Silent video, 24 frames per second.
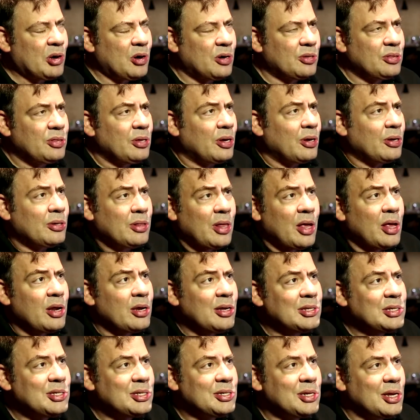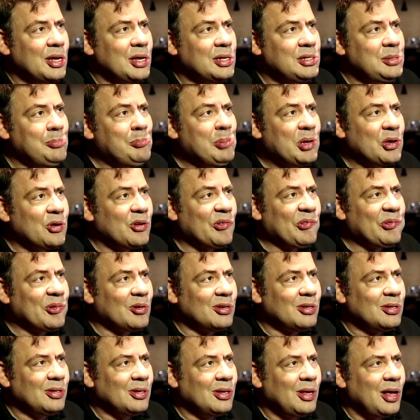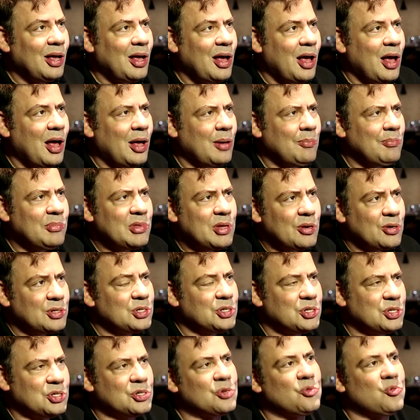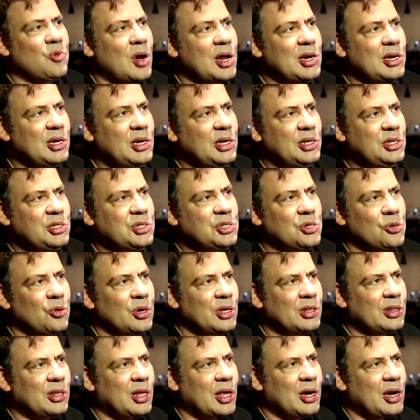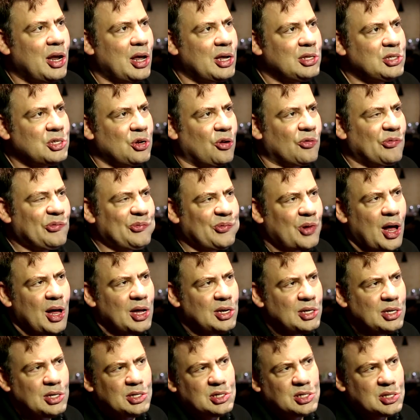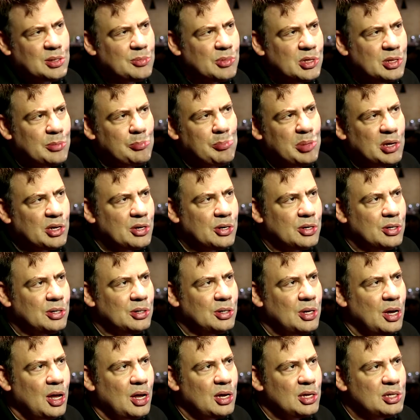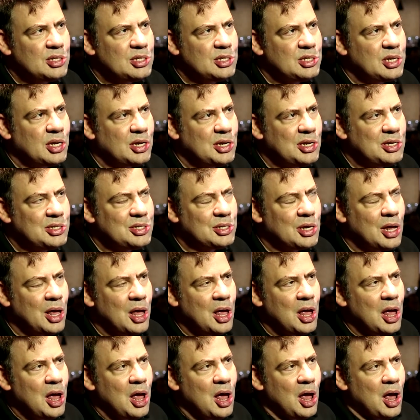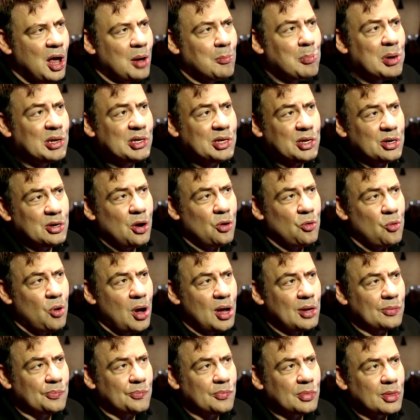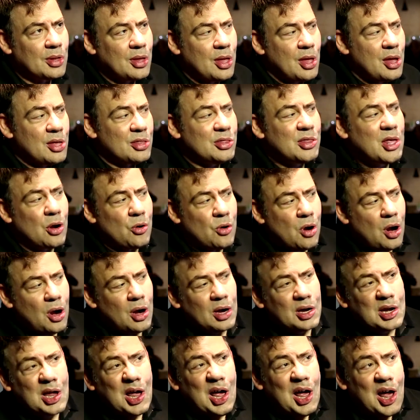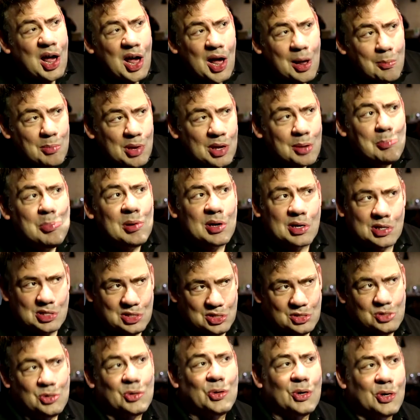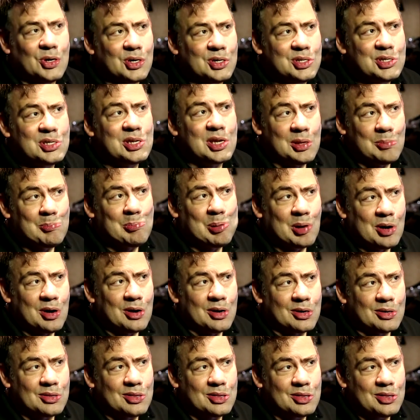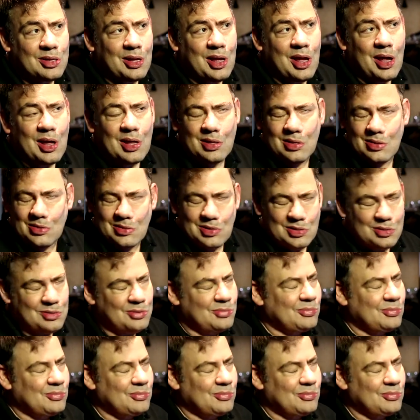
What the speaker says: Perth are that it's beautiful. There's a serenity to it that I don't find in some of the bigger cities. But you know what? There are comic book stores in Perth, and